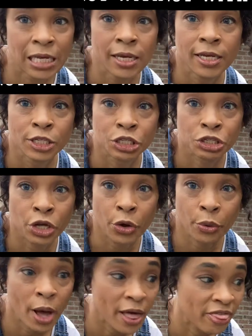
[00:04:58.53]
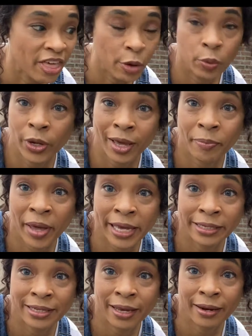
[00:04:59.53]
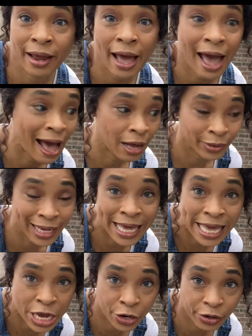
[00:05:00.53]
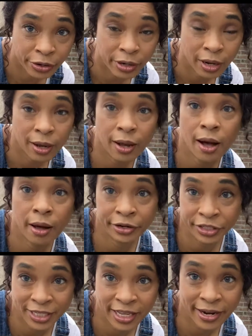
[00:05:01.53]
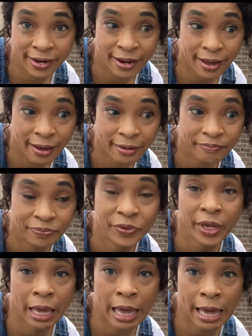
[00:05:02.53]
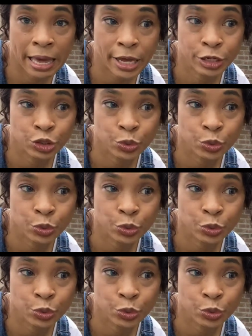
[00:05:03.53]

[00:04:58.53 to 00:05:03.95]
So they will get painted out here on a sunny day, and